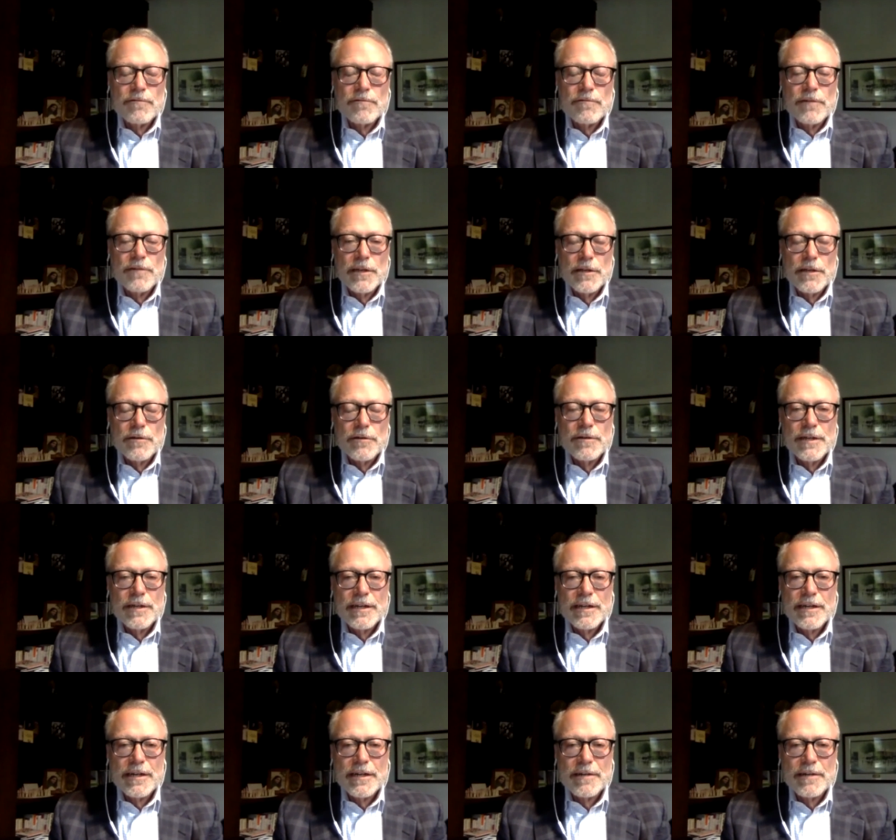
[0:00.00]
for you.
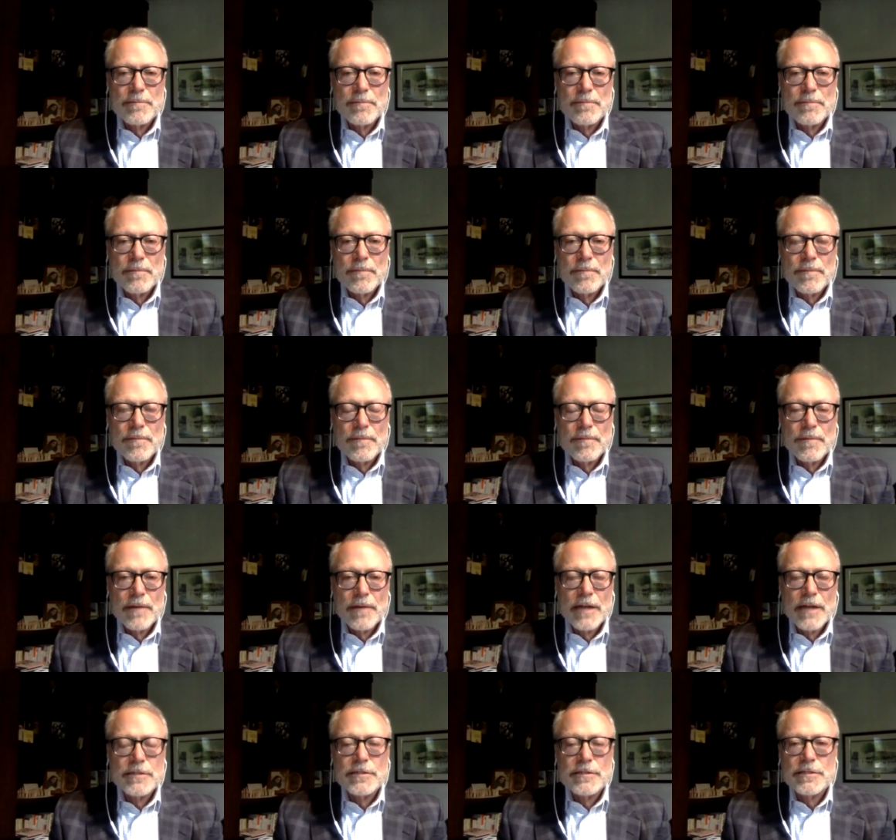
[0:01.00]

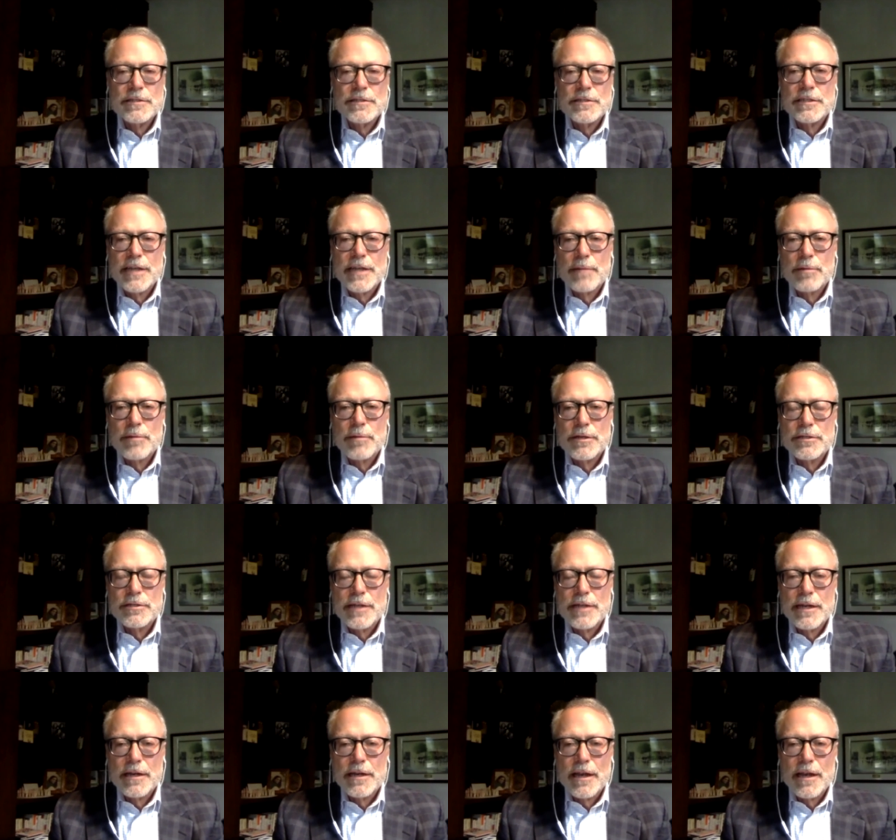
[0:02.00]
Not just the example you
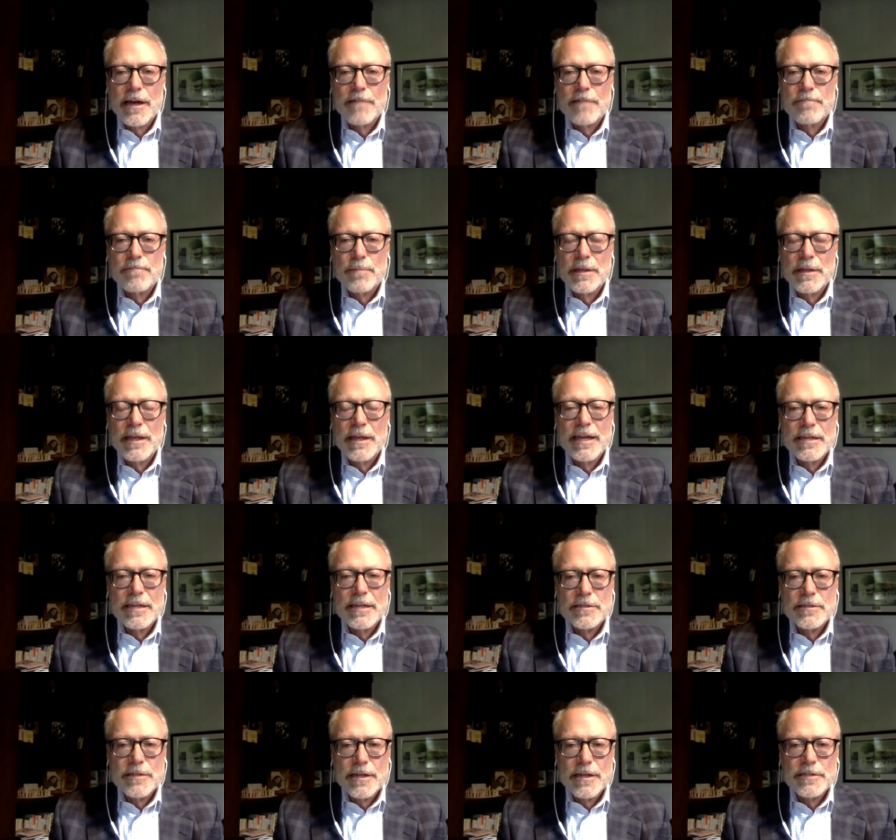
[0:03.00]
set in life, but the
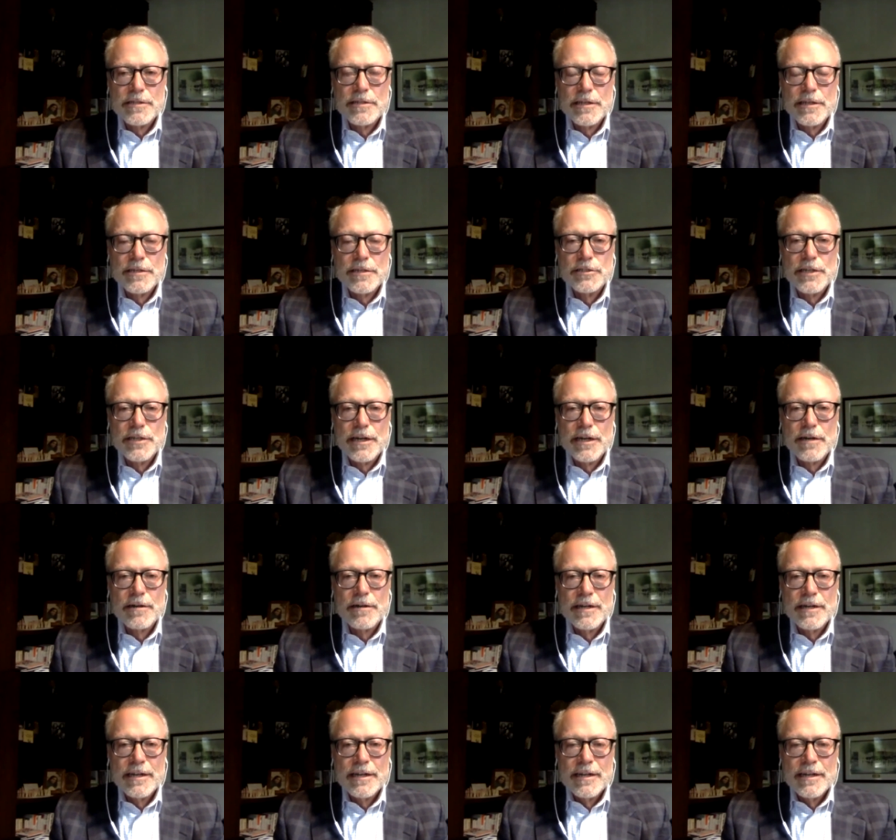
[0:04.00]
insights that you share,
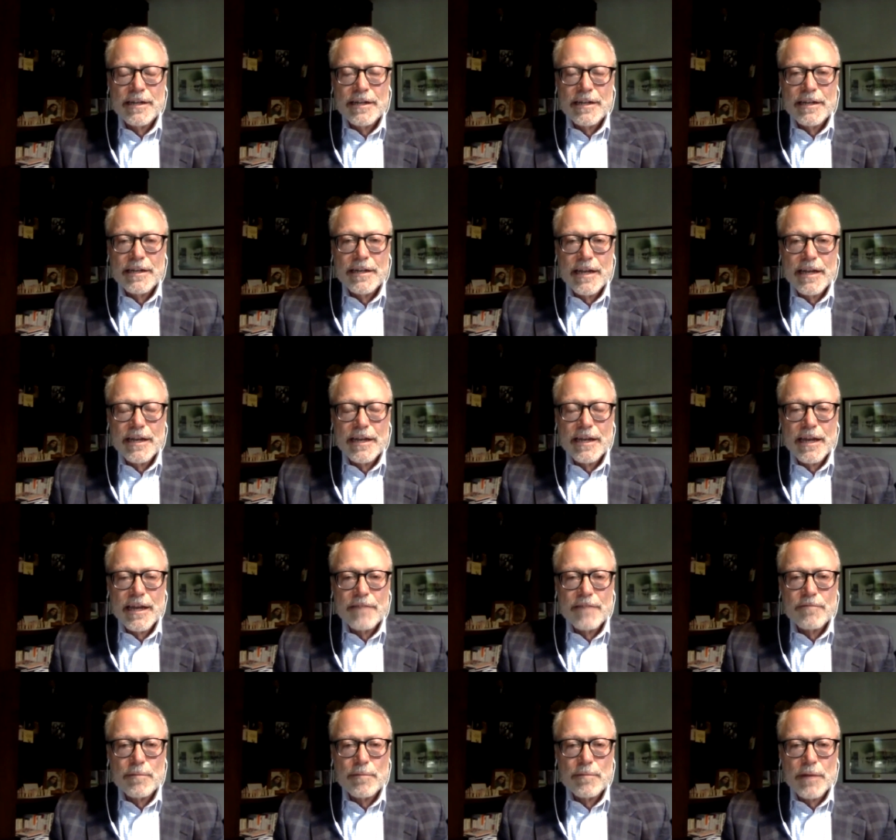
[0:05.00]

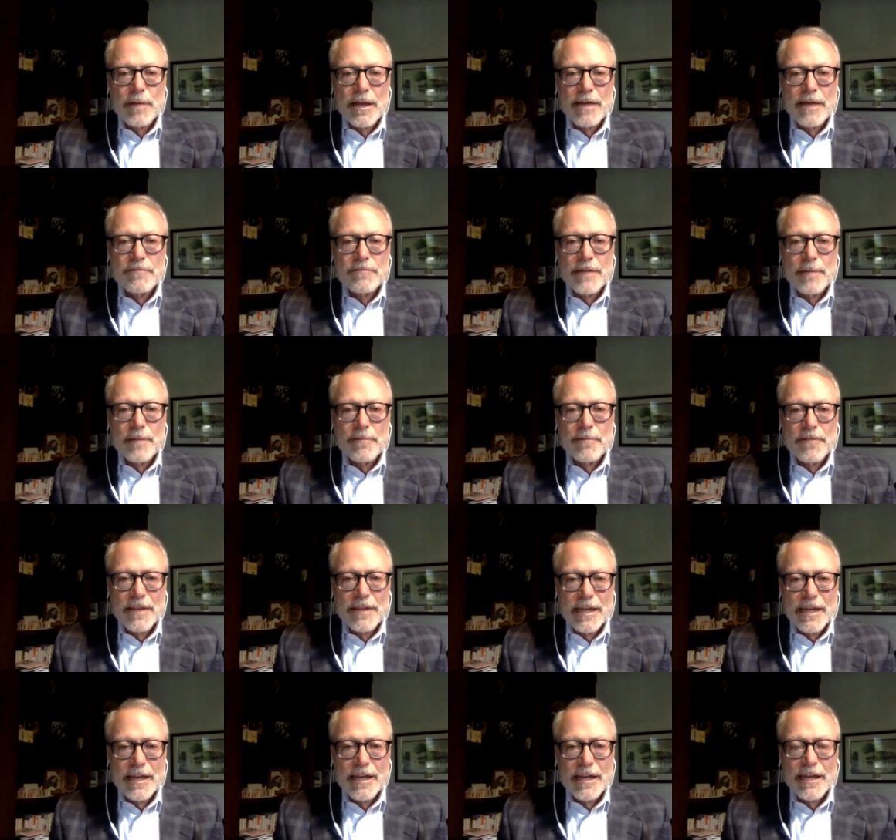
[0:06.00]
dedicated from a lifetime of
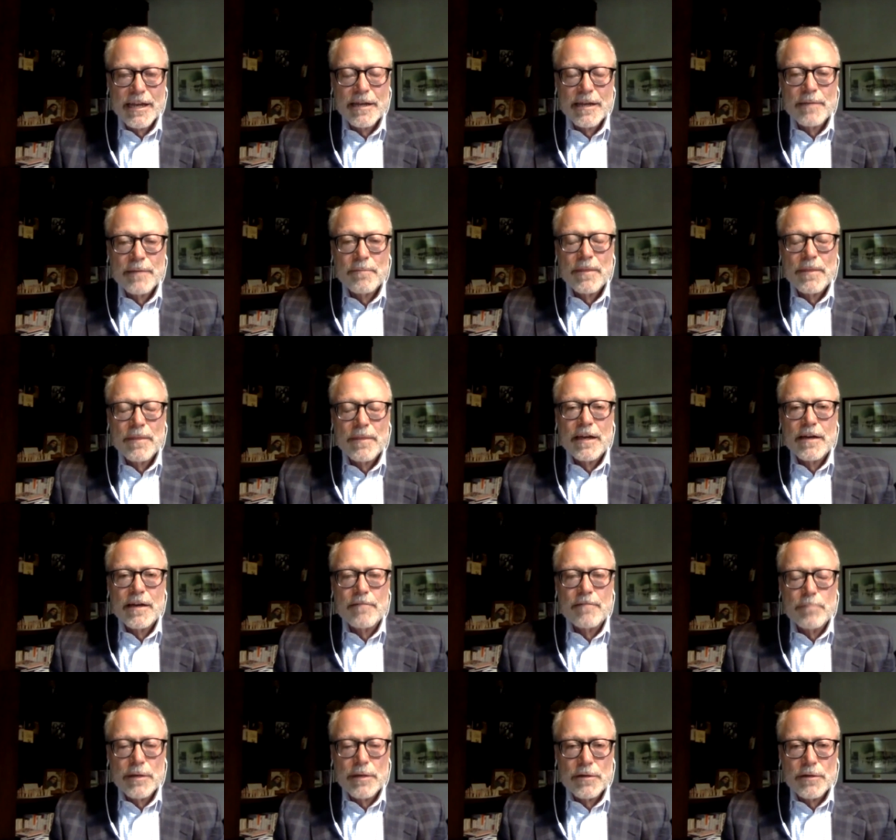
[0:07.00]
thinking,
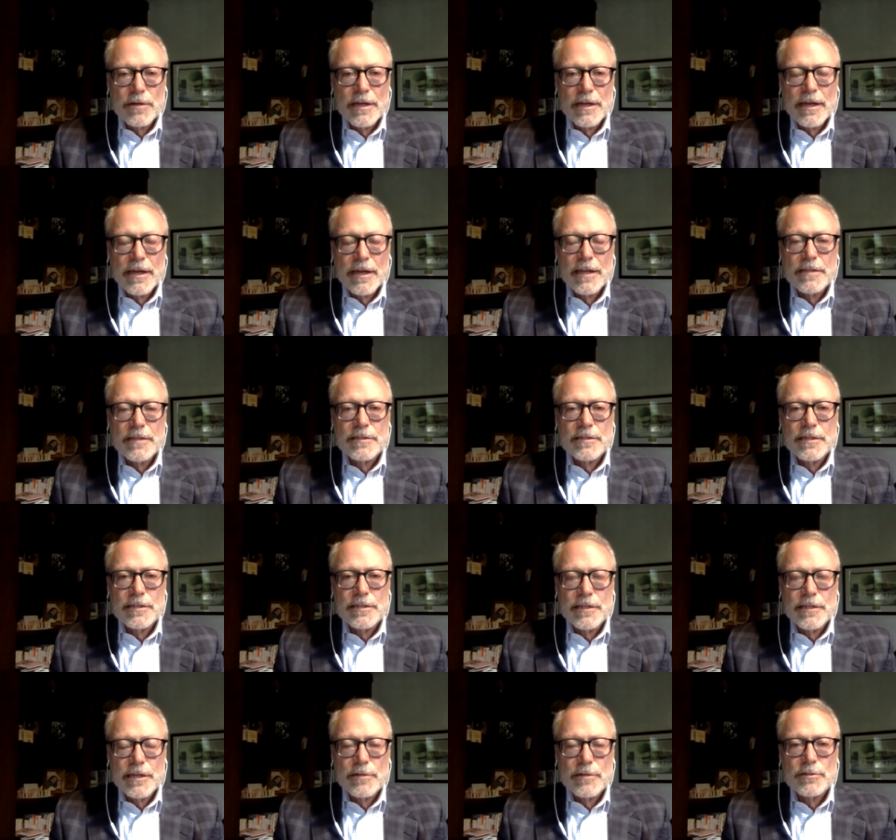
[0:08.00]
of building, and this
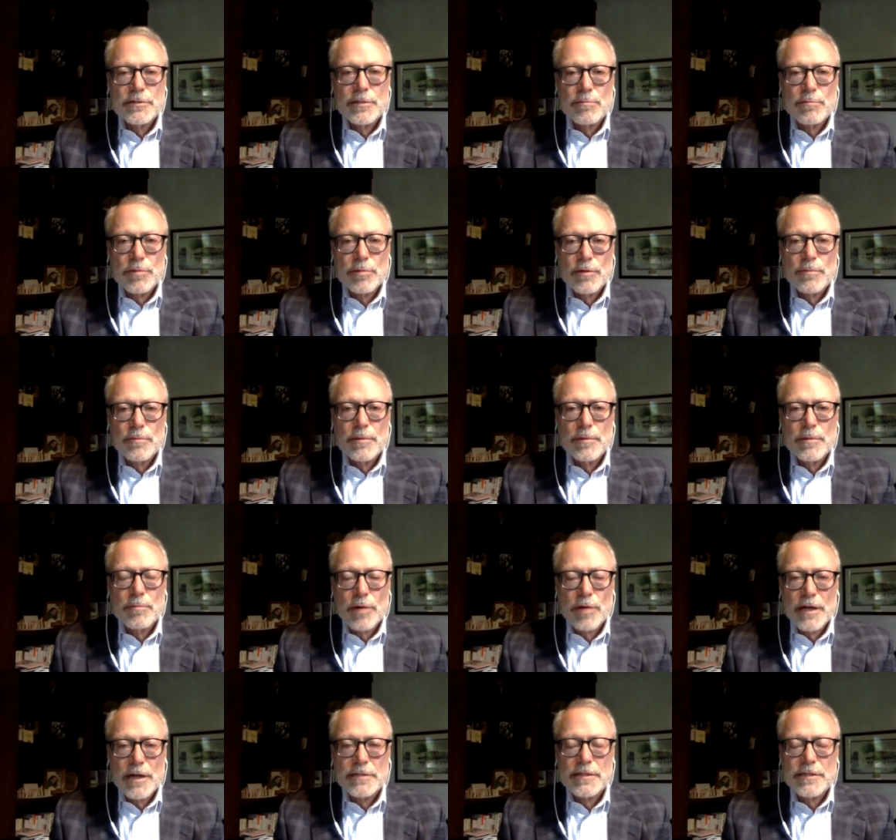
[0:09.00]
continuous improvement
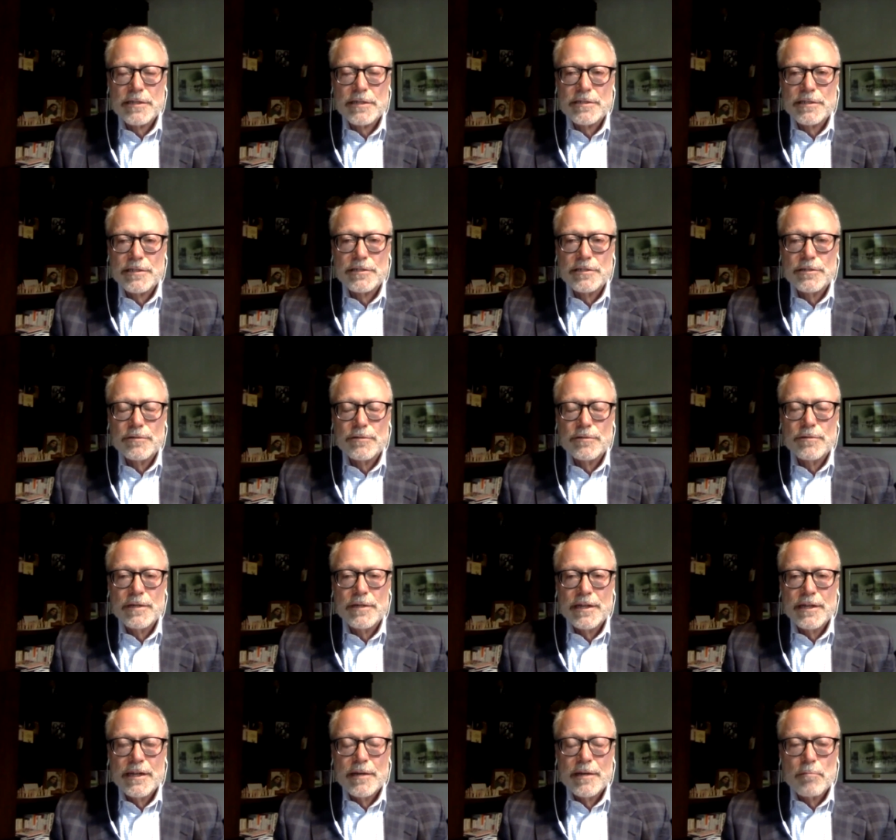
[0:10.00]
process that you
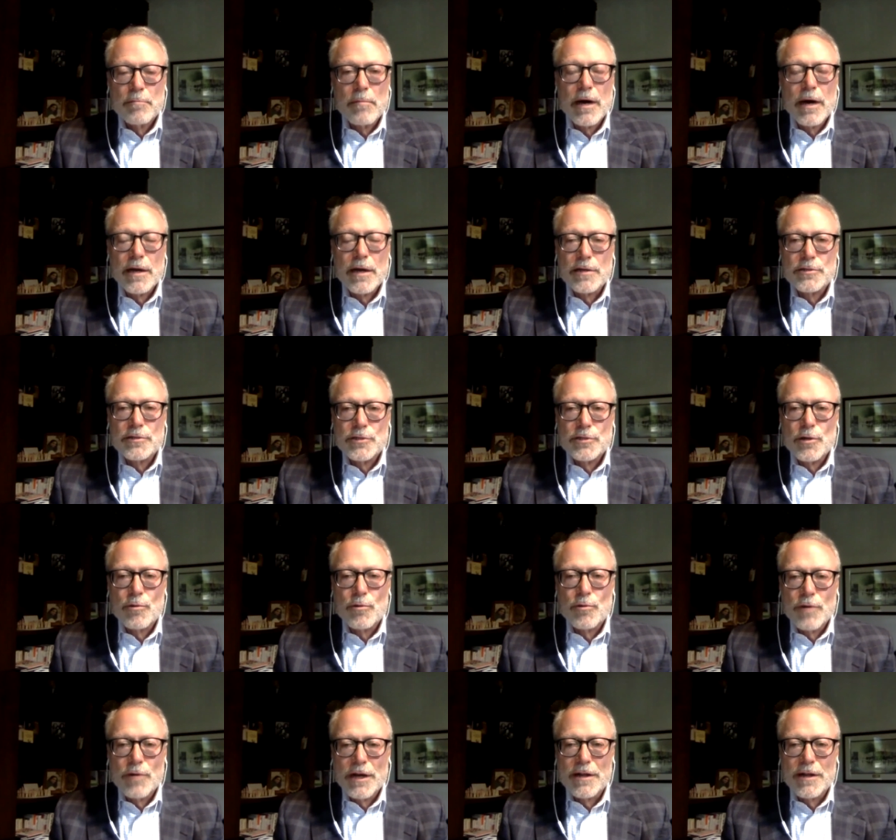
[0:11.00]
model so
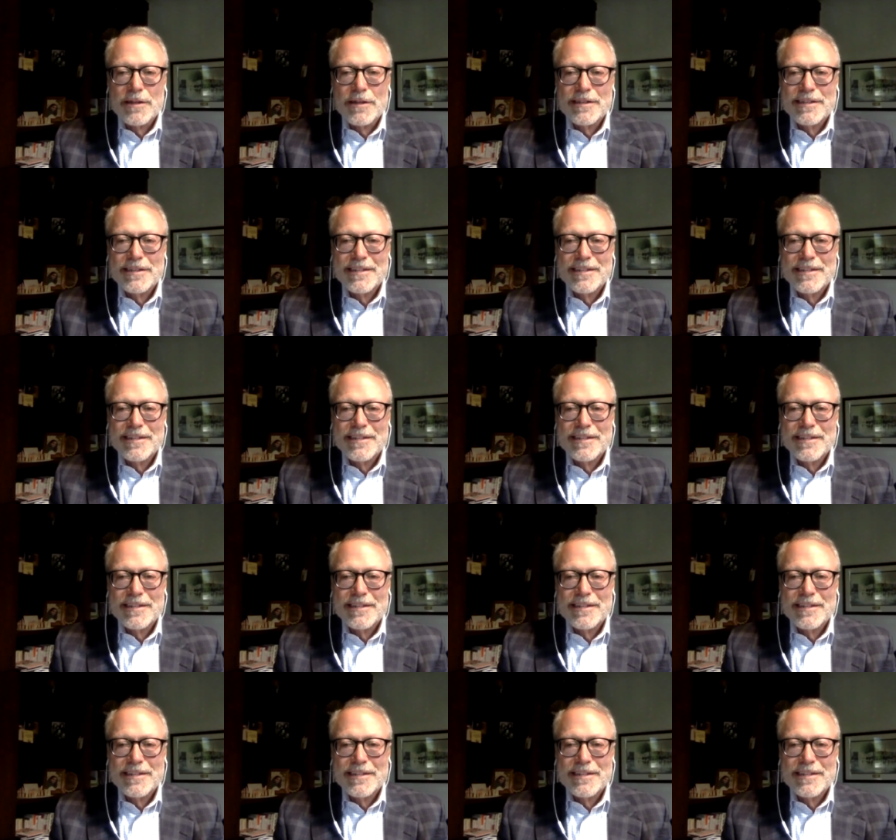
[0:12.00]
well.